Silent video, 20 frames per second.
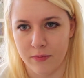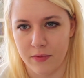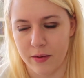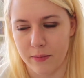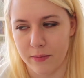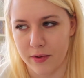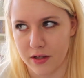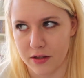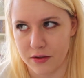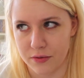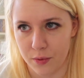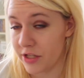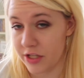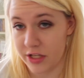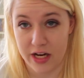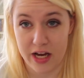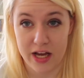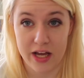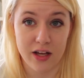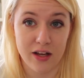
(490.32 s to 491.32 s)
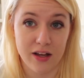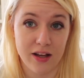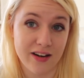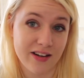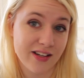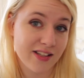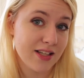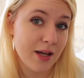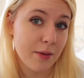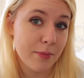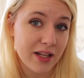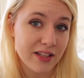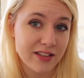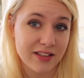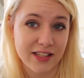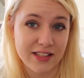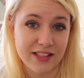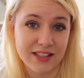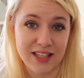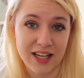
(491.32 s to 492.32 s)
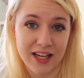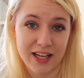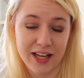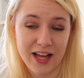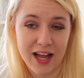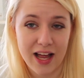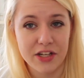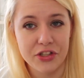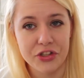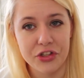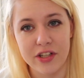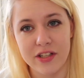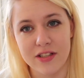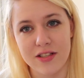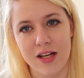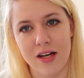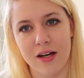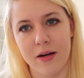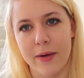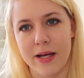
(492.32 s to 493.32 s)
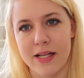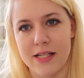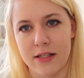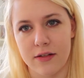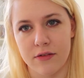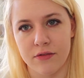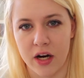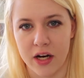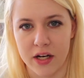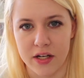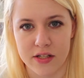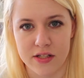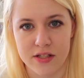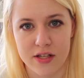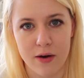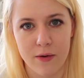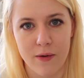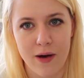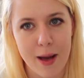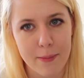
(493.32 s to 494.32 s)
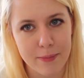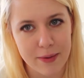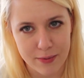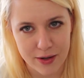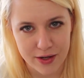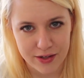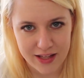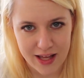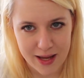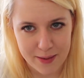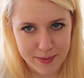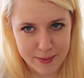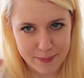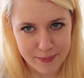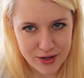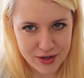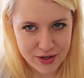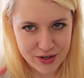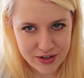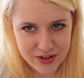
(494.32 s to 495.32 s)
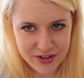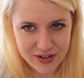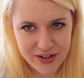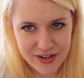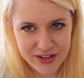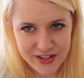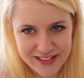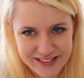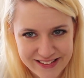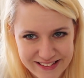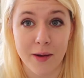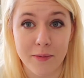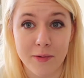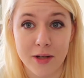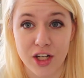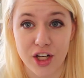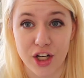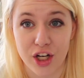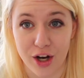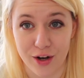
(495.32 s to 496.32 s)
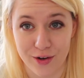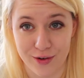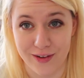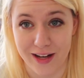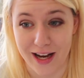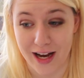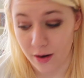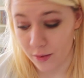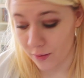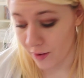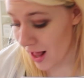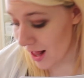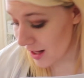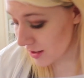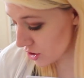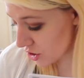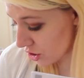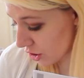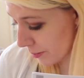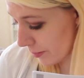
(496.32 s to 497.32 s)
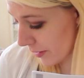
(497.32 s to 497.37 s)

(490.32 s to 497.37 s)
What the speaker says: because today, it is her birthday today, and she is an amazing friend, so happy birthday, Pippa. I'm gonna go now and stop